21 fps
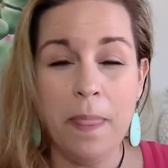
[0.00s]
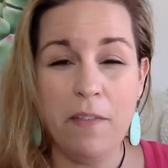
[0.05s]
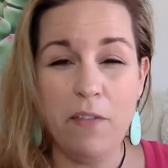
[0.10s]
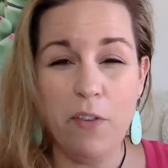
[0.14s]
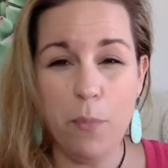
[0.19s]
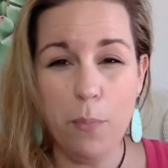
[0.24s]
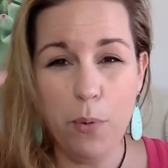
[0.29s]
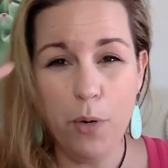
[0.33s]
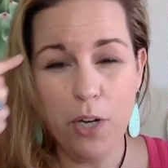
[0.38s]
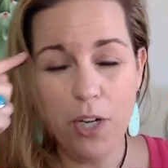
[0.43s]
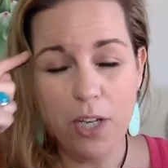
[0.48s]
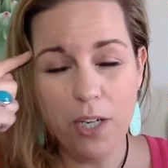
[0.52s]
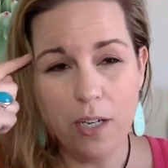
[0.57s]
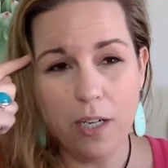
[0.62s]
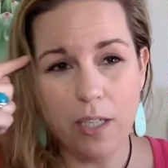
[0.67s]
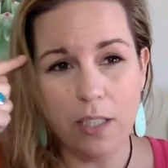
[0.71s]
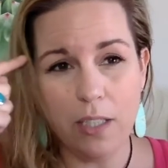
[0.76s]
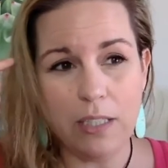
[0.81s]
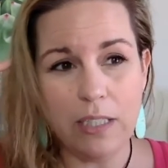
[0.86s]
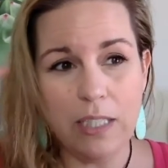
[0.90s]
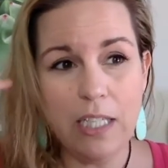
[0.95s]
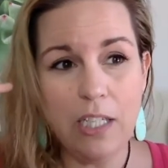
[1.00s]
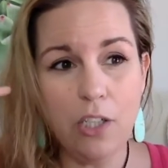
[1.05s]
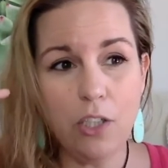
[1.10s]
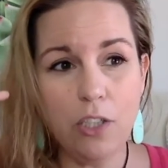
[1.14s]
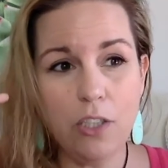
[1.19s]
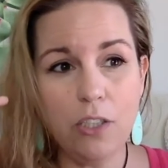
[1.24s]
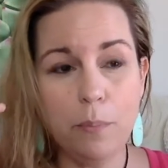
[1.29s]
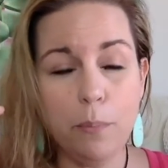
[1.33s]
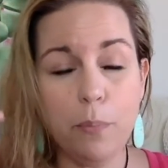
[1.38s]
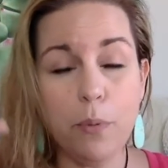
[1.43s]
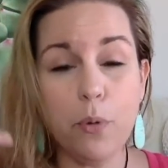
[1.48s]
if you put a
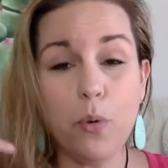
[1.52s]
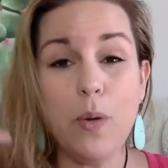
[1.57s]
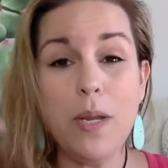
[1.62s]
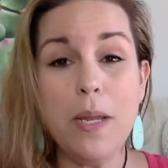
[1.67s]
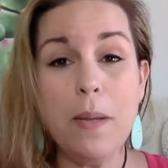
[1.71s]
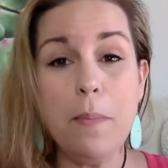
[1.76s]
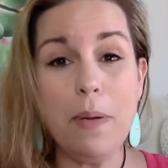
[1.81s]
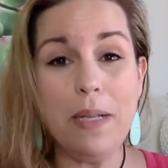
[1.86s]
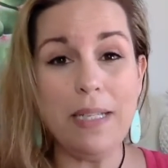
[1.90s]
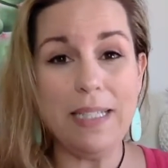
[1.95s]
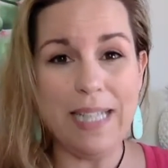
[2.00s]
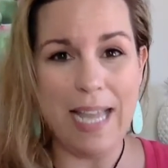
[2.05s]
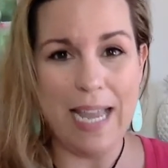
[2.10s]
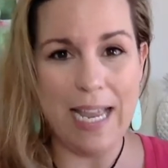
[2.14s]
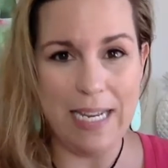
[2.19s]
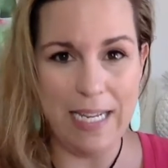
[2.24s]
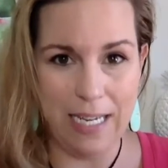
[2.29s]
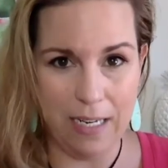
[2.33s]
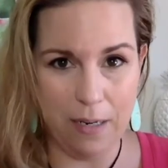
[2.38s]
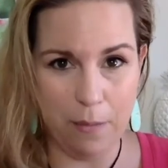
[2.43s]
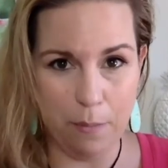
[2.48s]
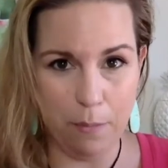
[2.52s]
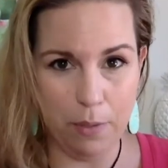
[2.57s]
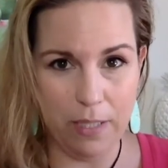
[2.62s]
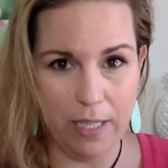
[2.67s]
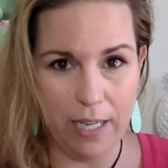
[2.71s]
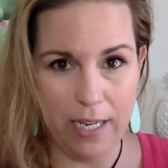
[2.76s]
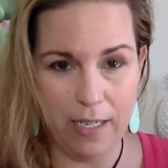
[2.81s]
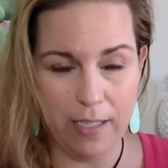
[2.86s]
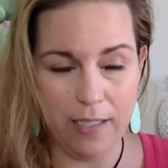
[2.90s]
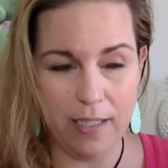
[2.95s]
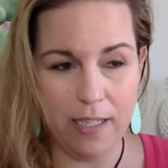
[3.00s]
little pre-planning in
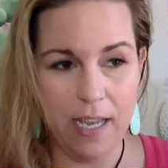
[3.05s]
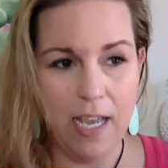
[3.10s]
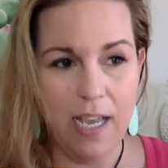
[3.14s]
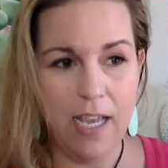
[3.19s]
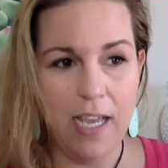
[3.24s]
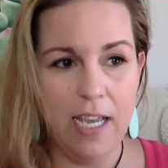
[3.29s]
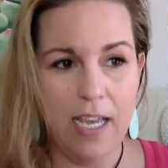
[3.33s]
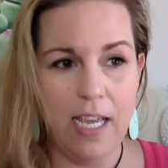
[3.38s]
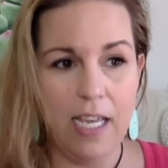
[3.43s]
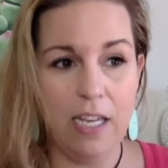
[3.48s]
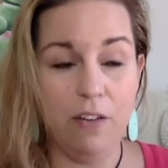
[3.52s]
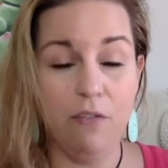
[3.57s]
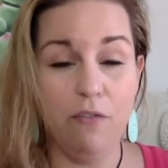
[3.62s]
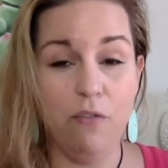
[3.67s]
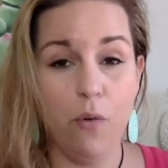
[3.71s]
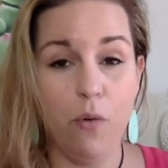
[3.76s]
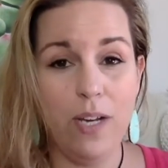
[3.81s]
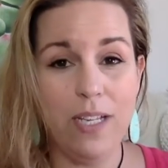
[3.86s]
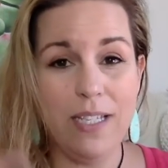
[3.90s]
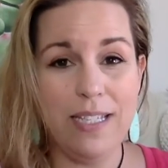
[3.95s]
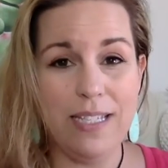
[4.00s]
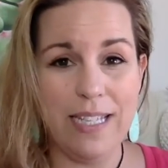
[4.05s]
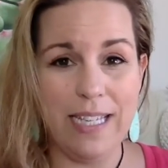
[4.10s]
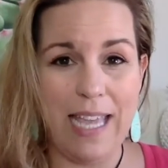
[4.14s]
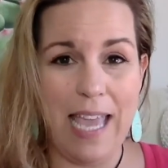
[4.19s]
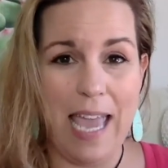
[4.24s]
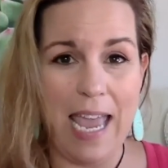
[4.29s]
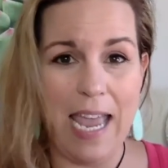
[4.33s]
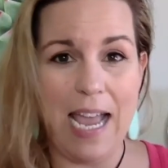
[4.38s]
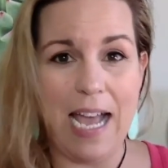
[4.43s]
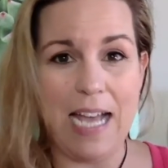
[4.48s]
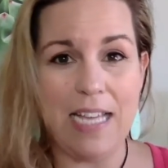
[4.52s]
place, it avoids the
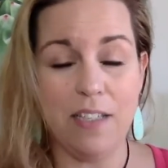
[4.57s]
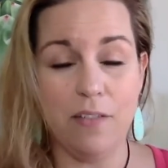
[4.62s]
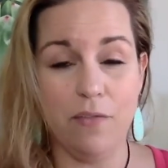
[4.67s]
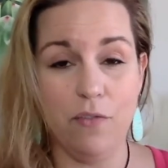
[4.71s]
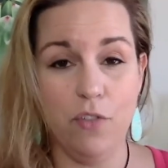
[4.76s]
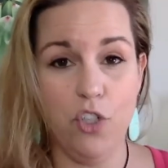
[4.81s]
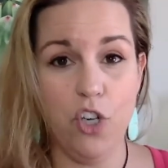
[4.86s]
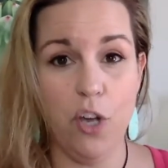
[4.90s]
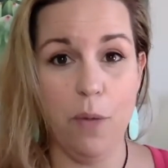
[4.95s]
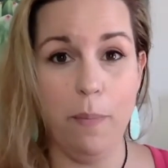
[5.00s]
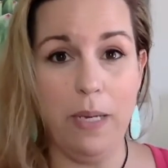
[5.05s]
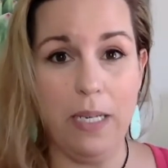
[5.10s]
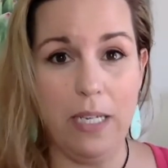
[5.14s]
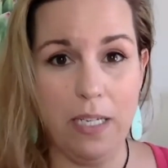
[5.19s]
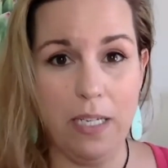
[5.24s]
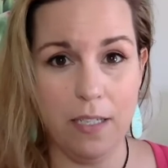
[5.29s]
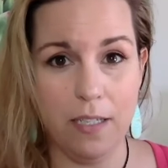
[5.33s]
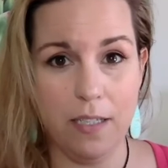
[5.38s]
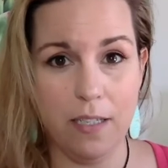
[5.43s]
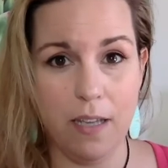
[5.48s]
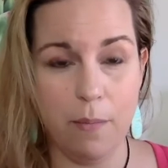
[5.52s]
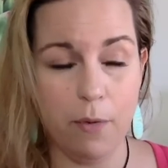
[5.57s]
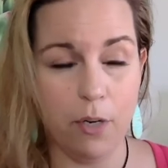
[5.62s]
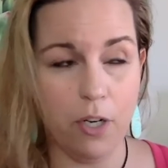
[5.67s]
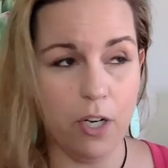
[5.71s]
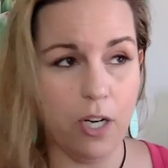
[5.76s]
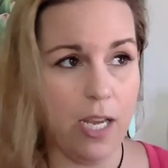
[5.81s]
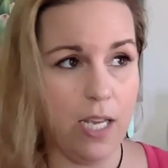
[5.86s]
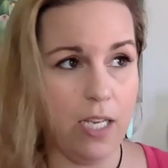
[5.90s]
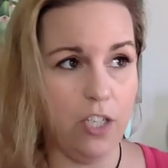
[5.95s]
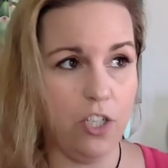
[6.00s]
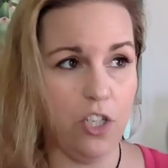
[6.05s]
chaos of jumping summer
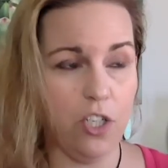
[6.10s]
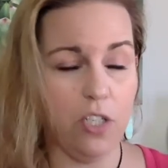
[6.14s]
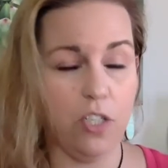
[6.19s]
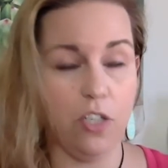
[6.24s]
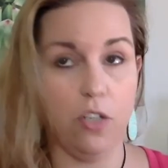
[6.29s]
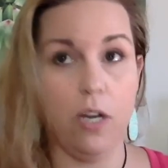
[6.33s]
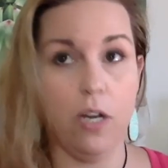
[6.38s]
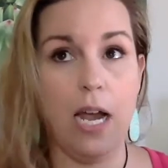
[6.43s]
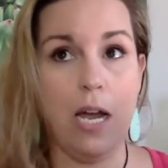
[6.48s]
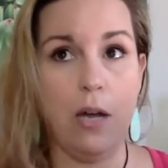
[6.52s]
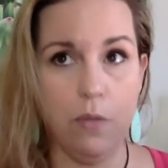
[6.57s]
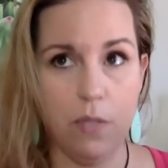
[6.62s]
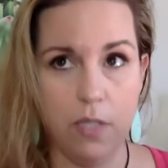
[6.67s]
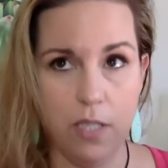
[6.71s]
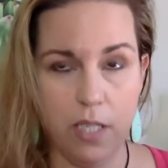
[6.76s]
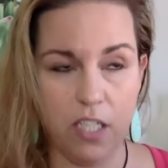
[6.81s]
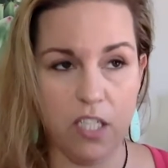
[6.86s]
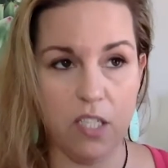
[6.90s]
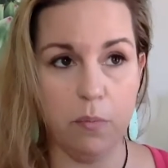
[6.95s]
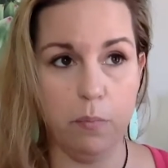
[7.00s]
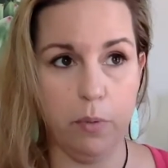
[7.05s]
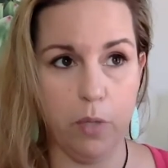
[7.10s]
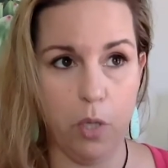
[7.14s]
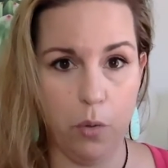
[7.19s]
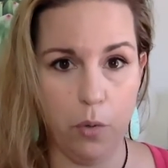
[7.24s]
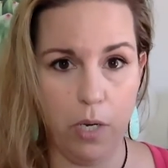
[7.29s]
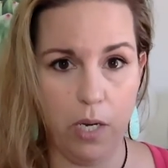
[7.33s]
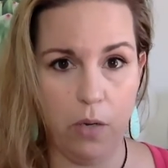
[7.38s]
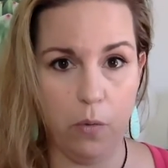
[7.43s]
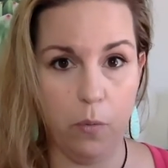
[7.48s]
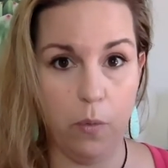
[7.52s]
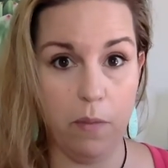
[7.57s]
and just your house
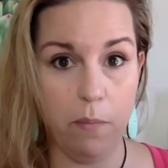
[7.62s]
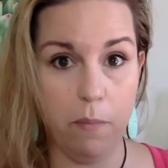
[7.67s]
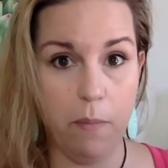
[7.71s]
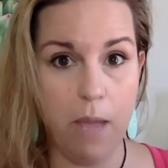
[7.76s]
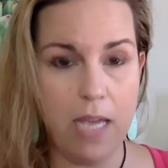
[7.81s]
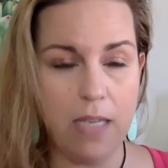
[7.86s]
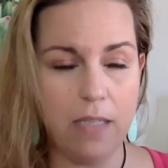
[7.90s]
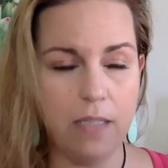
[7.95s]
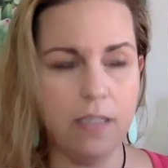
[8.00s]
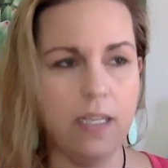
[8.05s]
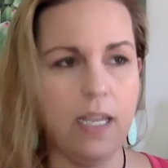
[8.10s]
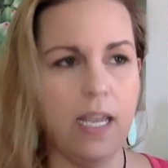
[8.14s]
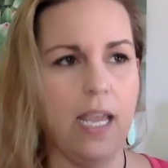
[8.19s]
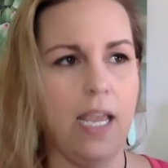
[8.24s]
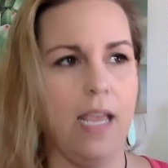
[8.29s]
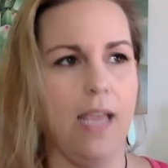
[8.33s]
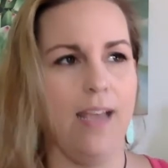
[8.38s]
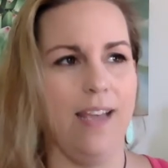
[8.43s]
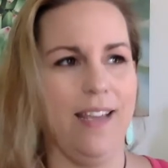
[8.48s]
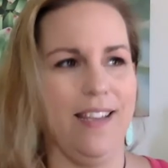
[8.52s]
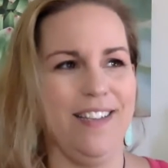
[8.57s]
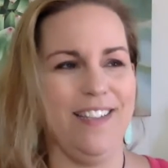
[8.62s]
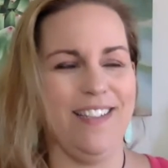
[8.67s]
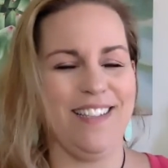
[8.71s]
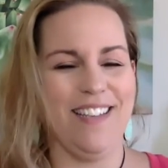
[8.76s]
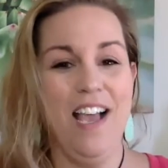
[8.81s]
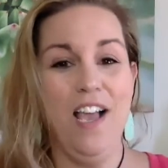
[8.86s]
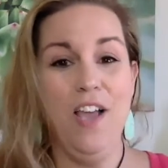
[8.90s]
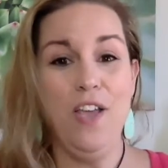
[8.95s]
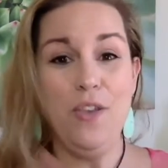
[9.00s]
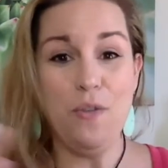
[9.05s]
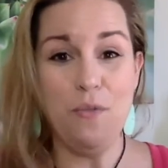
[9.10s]
exploding with mess and
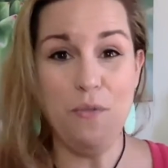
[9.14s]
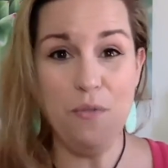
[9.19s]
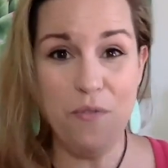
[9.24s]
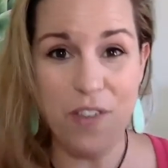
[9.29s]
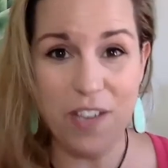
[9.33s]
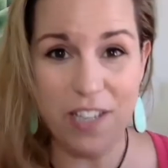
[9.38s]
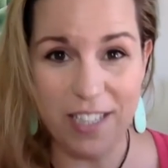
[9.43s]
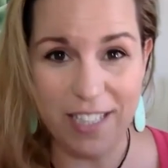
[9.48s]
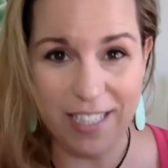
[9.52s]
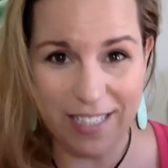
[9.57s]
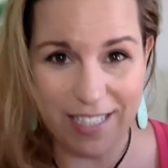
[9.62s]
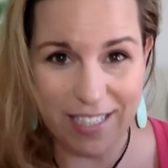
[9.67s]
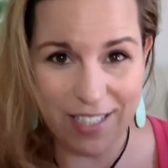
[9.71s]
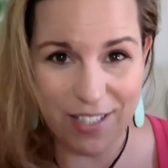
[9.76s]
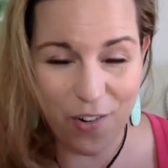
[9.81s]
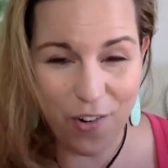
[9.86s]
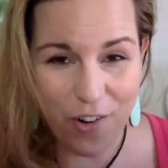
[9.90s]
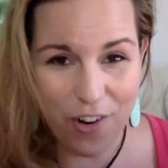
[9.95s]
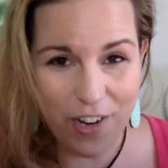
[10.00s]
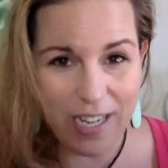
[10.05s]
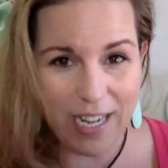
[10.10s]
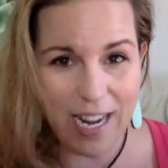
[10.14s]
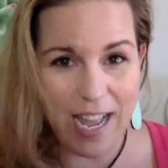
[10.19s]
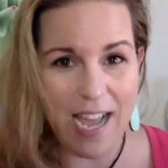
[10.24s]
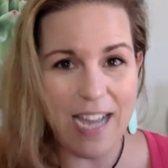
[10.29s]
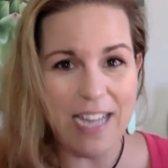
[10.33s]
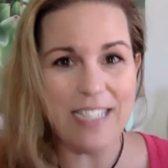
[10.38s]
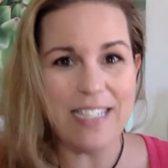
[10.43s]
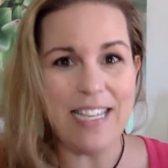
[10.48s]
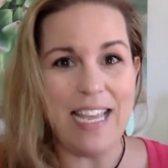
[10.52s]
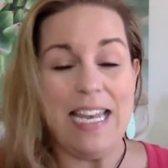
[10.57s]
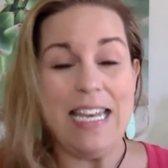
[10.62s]
you feeling
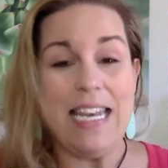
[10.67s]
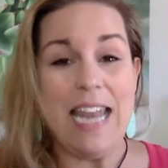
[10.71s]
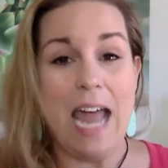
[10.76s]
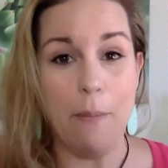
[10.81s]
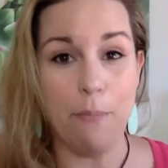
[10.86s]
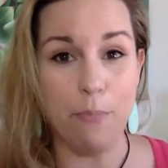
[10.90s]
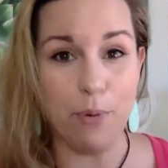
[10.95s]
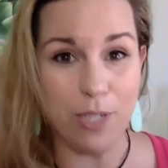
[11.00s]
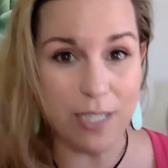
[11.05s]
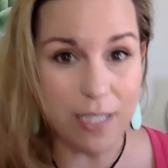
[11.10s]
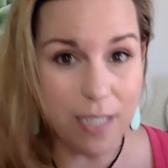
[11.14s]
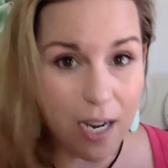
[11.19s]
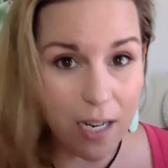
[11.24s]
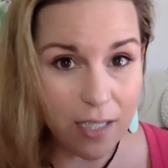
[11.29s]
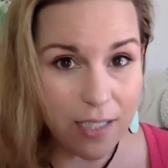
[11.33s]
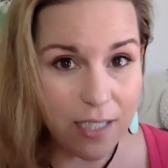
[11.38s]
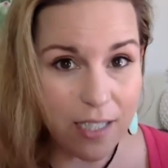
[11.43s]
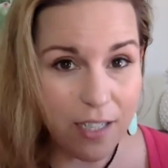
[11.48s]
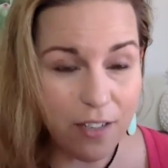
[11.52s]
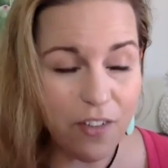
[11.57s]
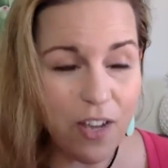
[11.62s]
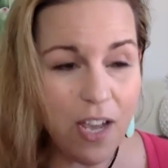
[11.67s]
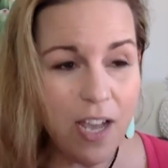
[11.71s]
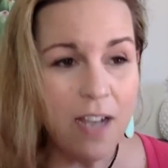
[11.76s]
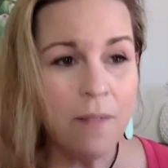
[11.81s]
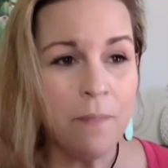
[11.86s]
disorganized and not productive.